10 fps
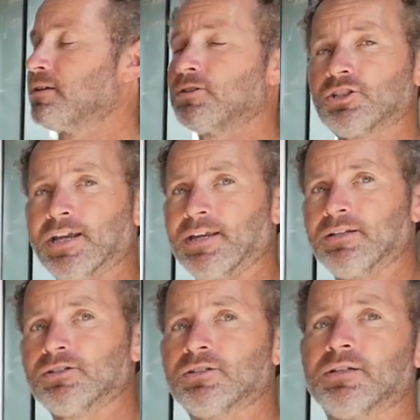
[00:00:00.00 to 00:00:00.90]

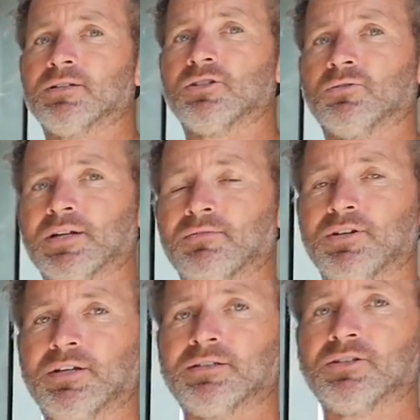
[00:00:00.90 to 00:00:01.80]
change, do whatever you
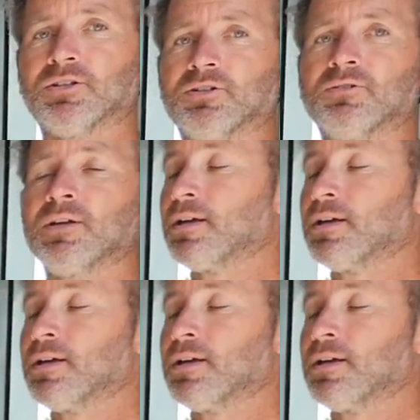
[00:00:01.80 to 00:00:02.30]
need to do.